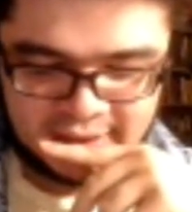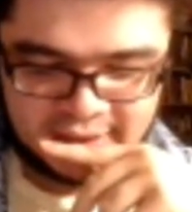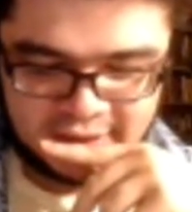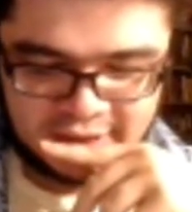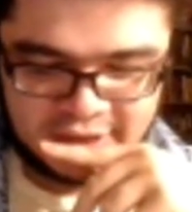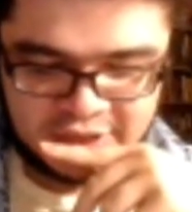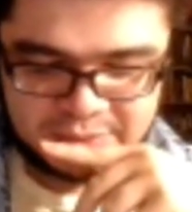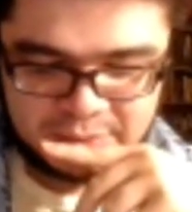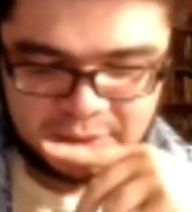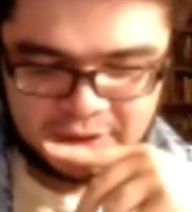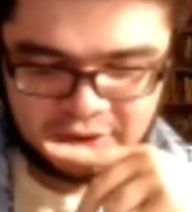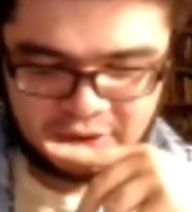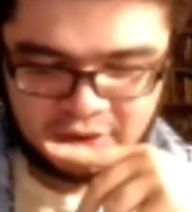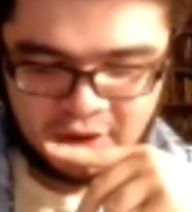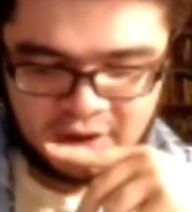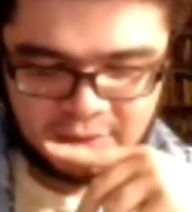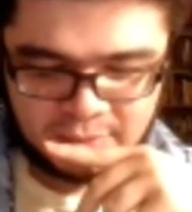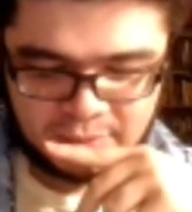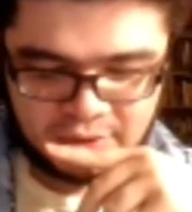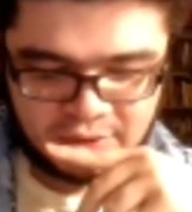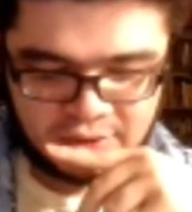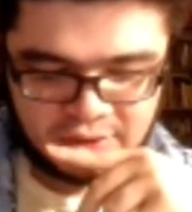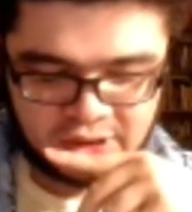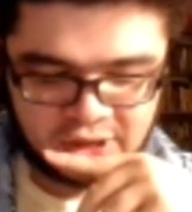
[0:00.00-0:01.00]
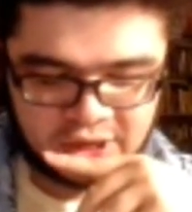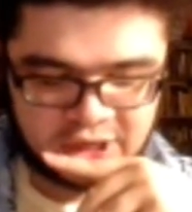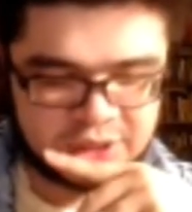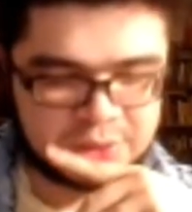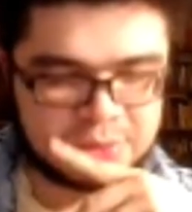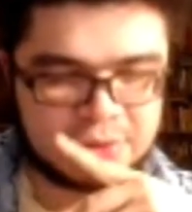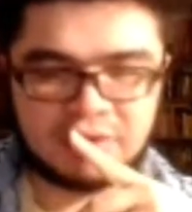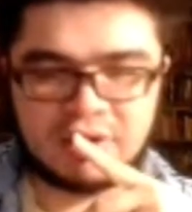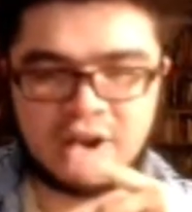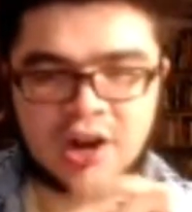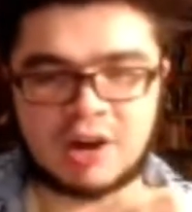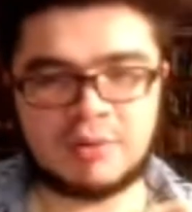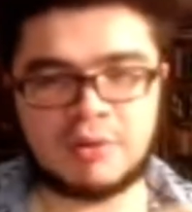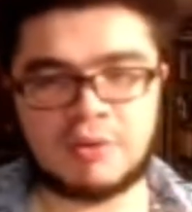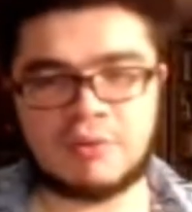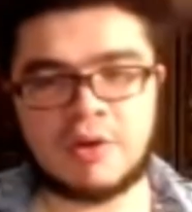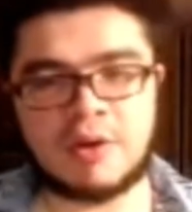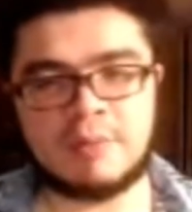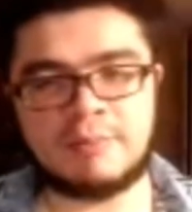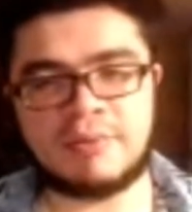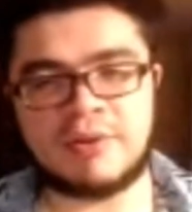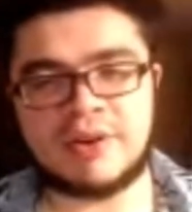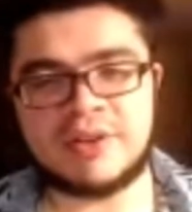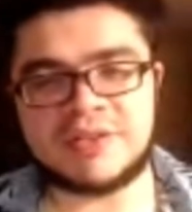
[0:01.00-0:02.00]
He's been incredible.
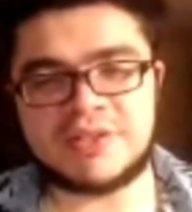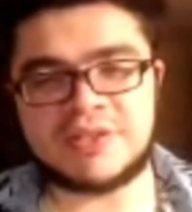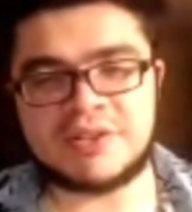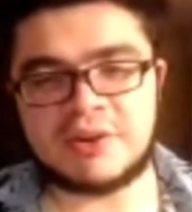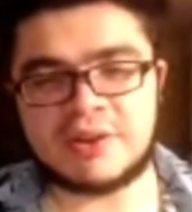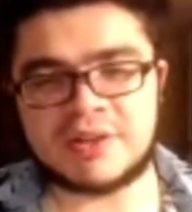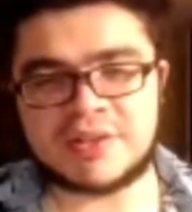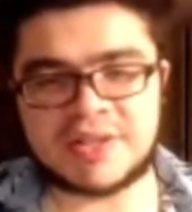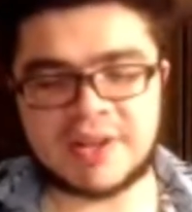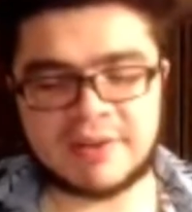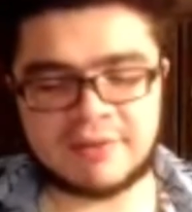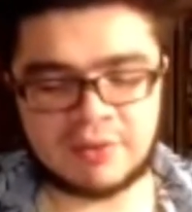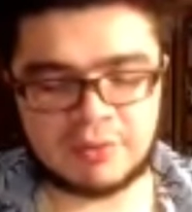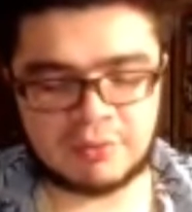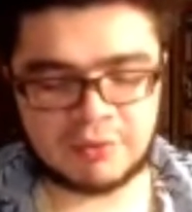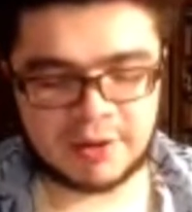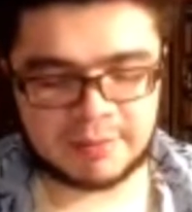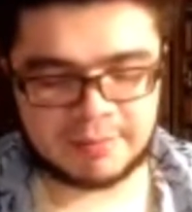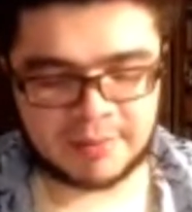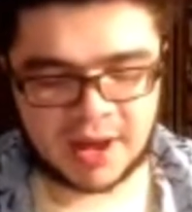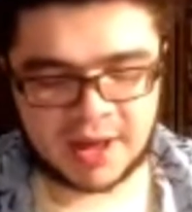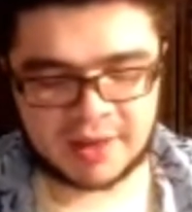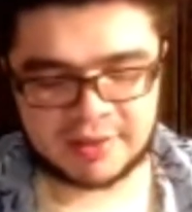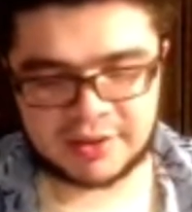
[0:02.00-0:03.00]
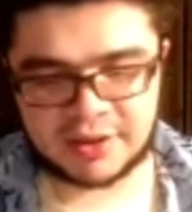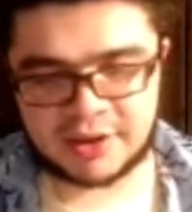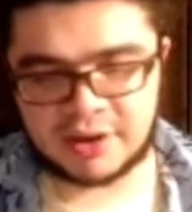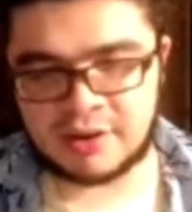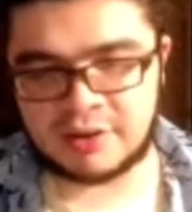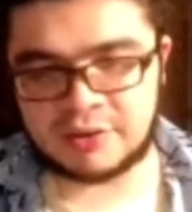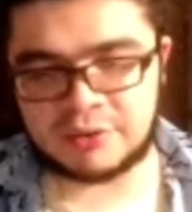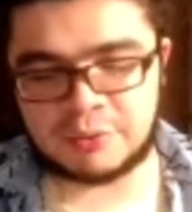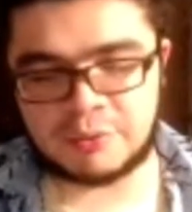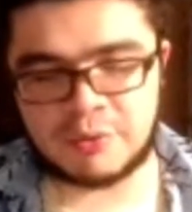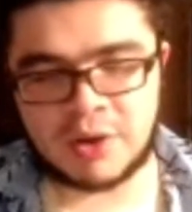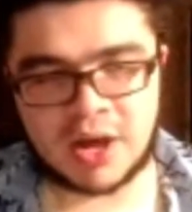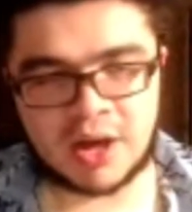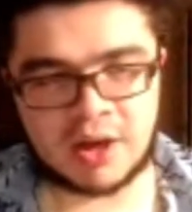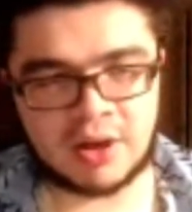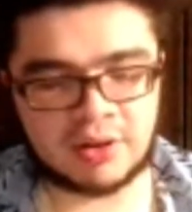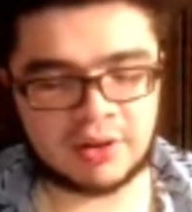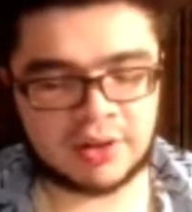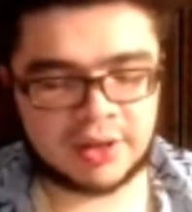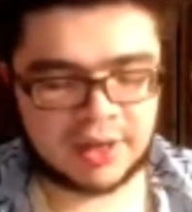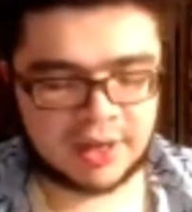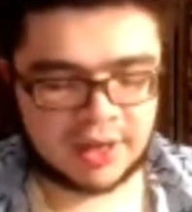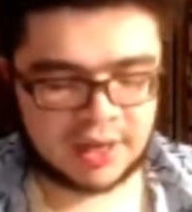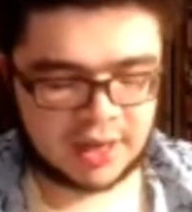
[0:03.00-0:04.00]
1.07 whip on the year as well,
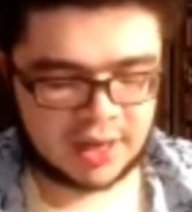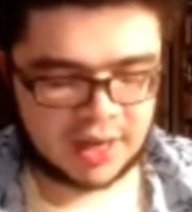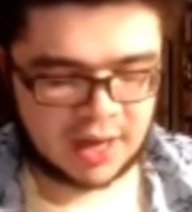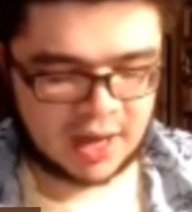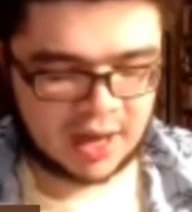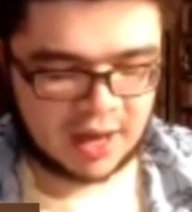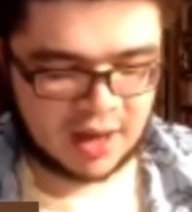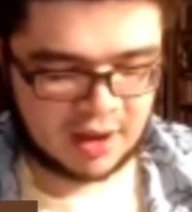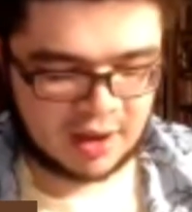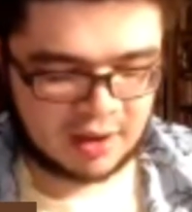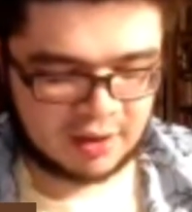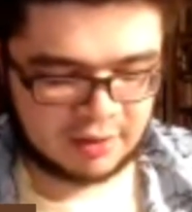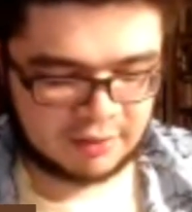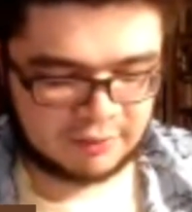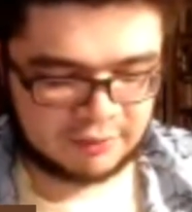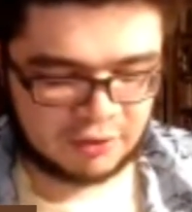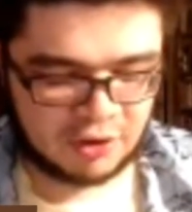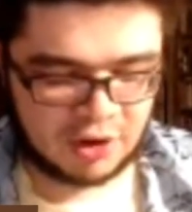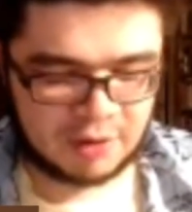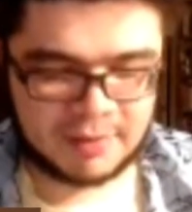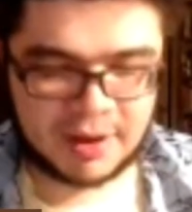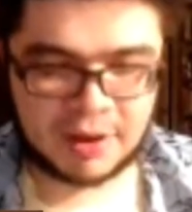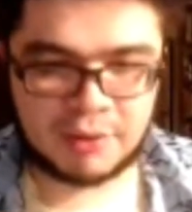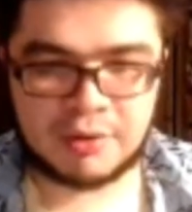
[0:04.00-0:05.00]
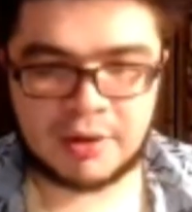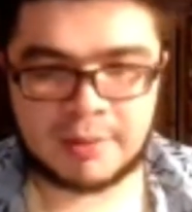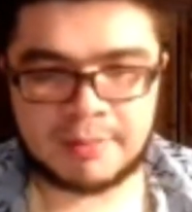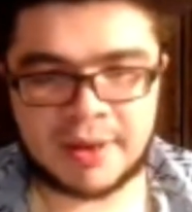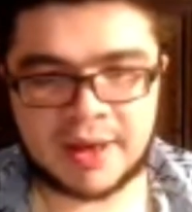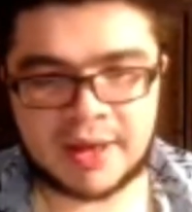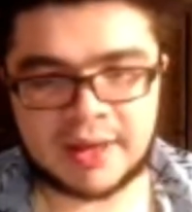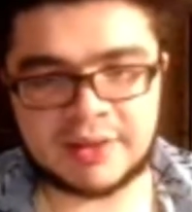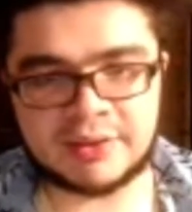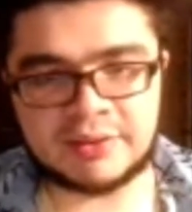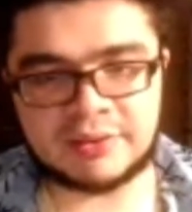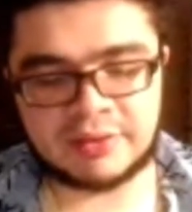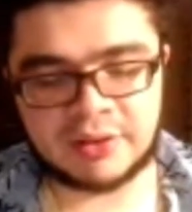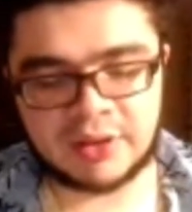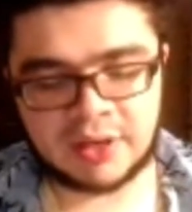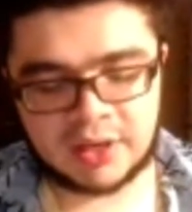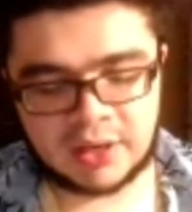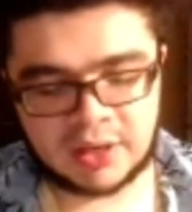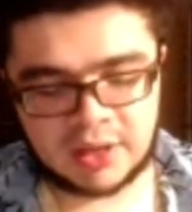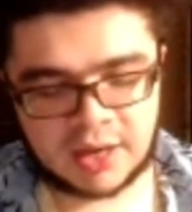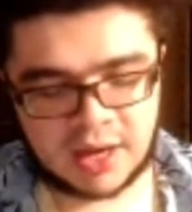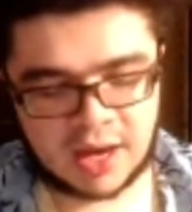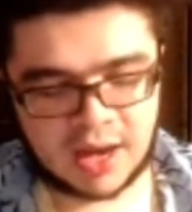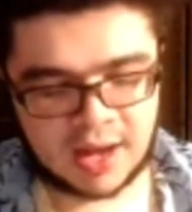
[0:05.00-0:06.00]
for all my whip heads
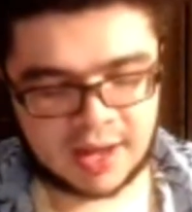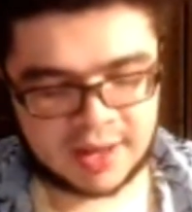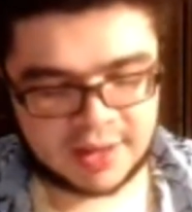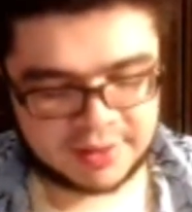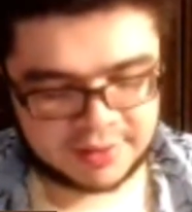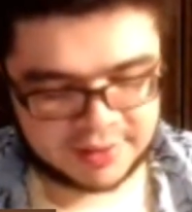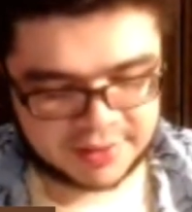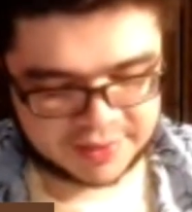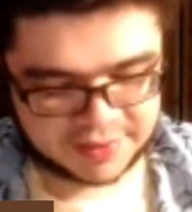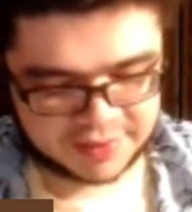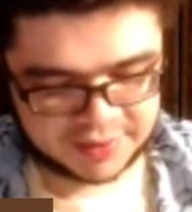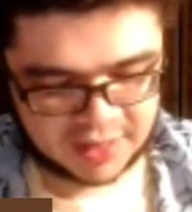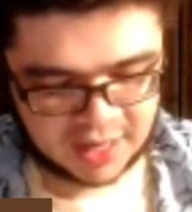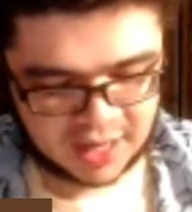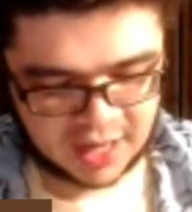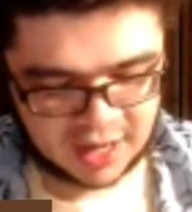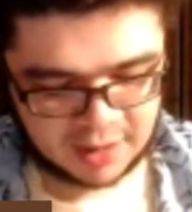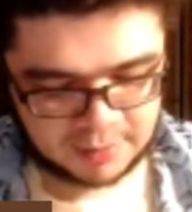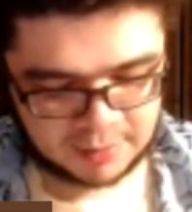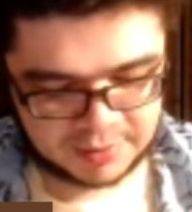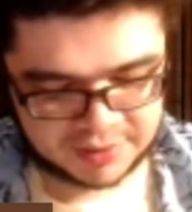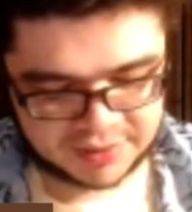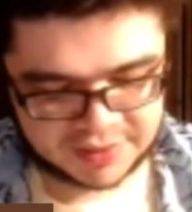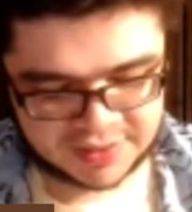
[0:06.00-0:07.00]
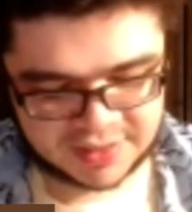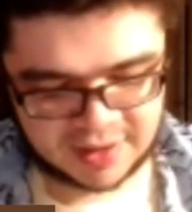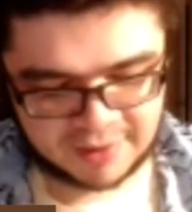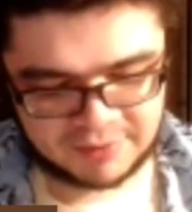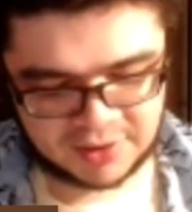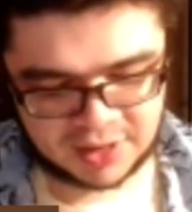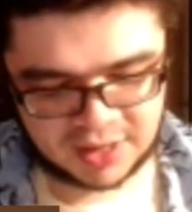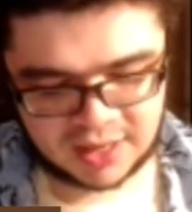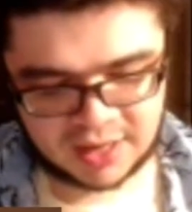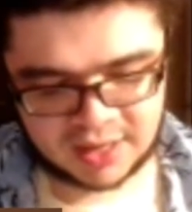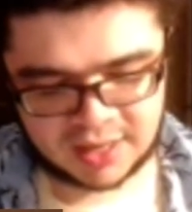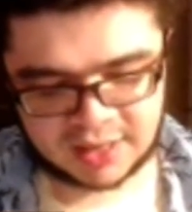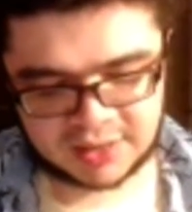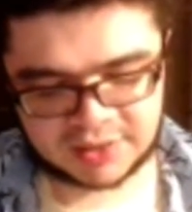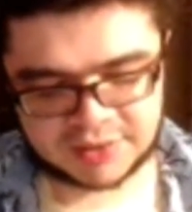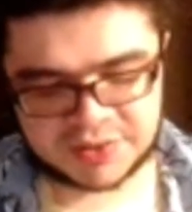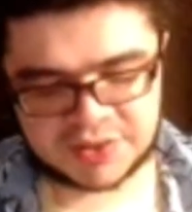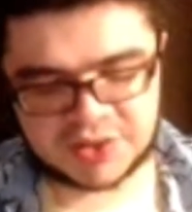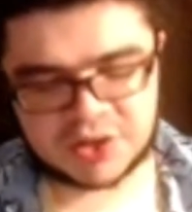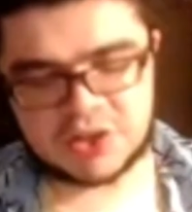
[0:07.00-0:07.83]
in this game. 7 innings,